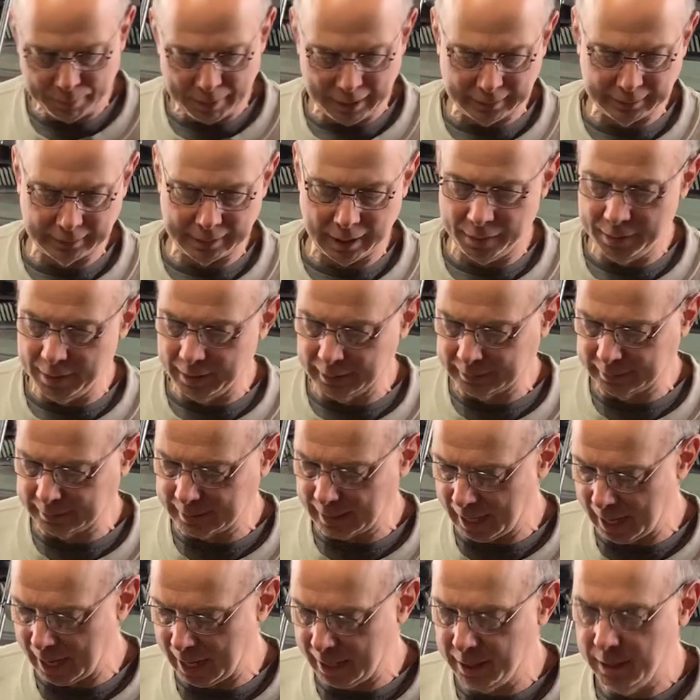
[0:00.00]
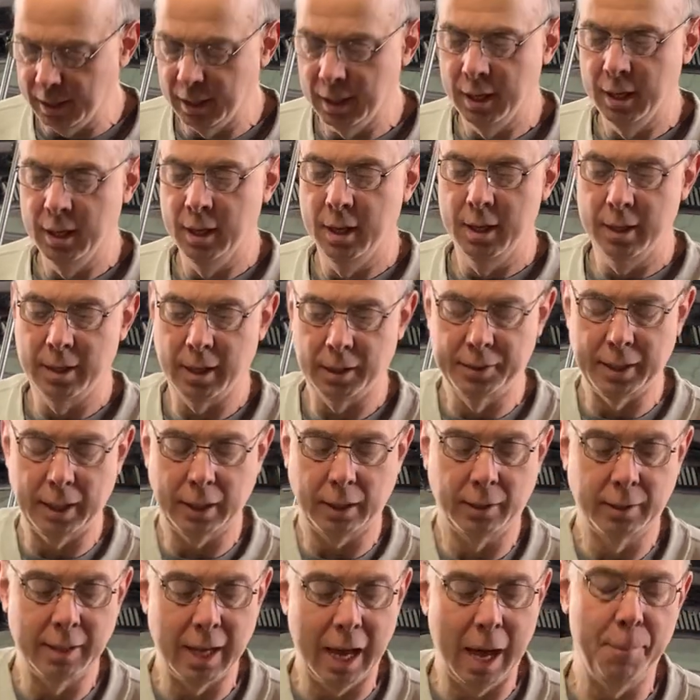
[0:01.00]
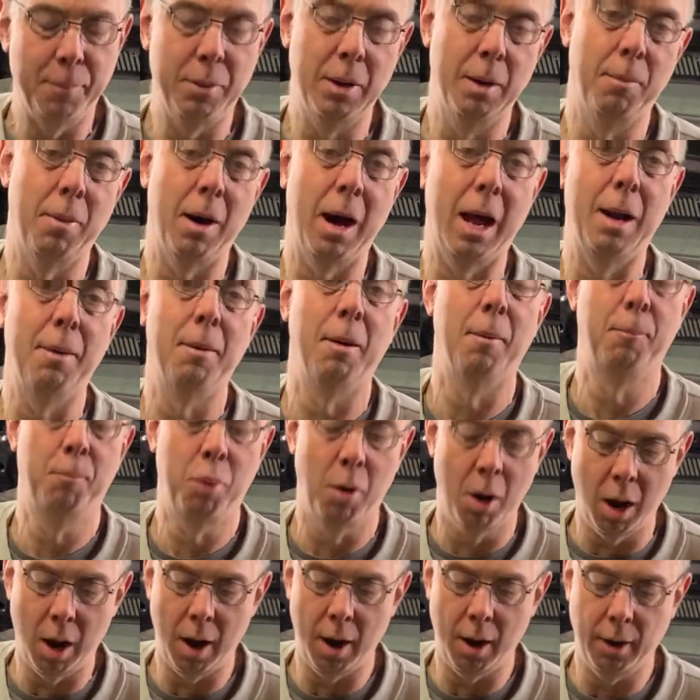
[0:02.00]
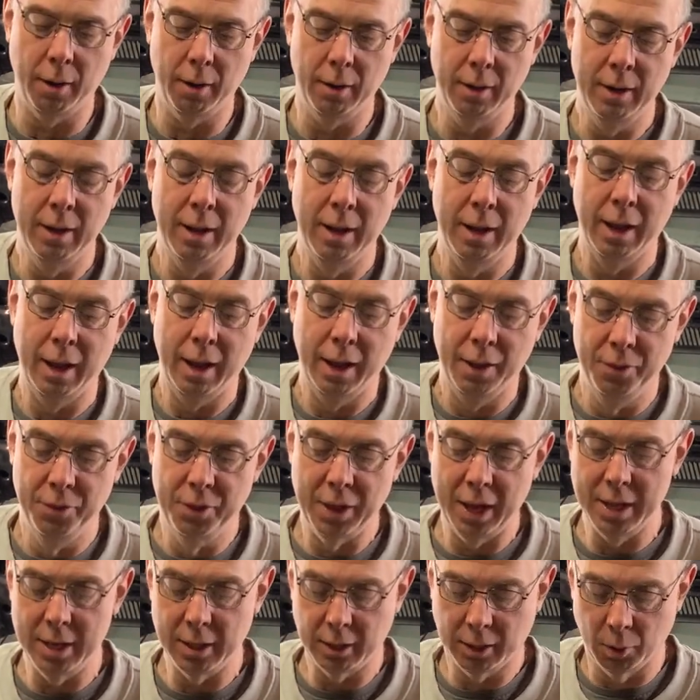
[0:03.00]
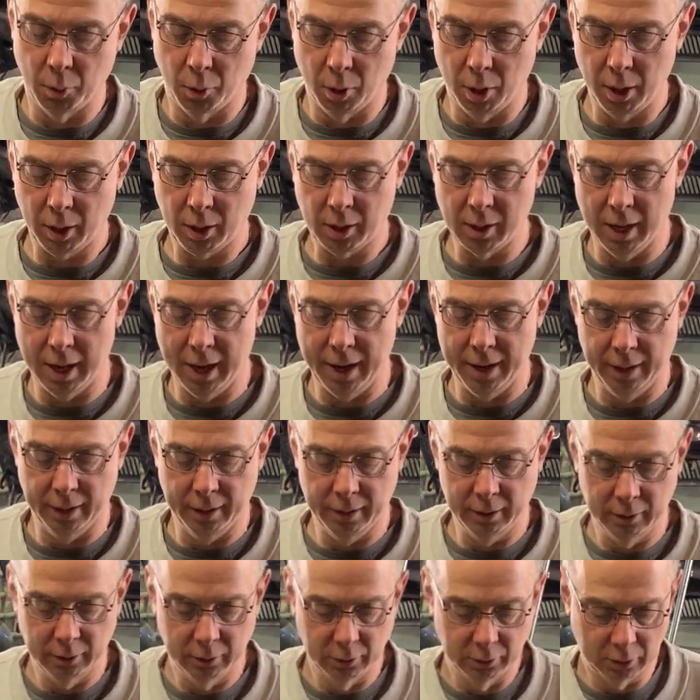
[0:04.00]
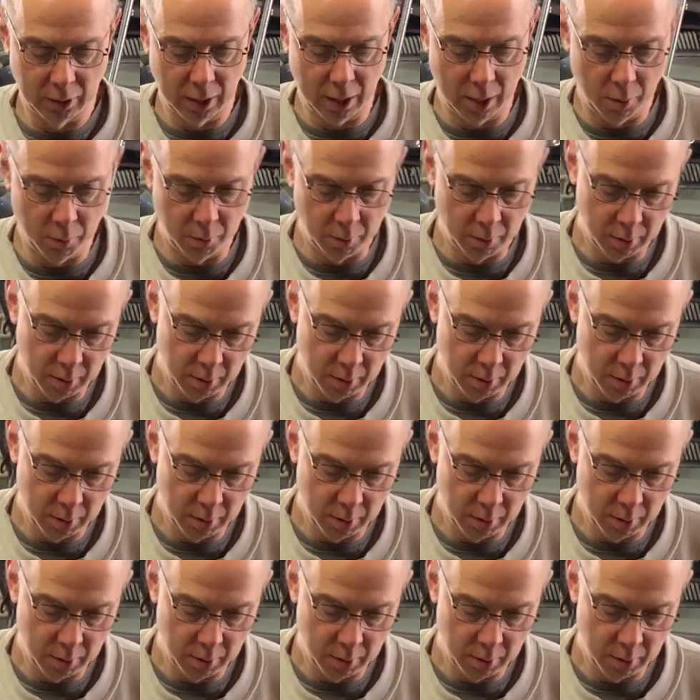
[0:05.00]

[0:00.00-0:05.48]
piece on this side. You got to take the top and the bottom apart, and then you can work on it. So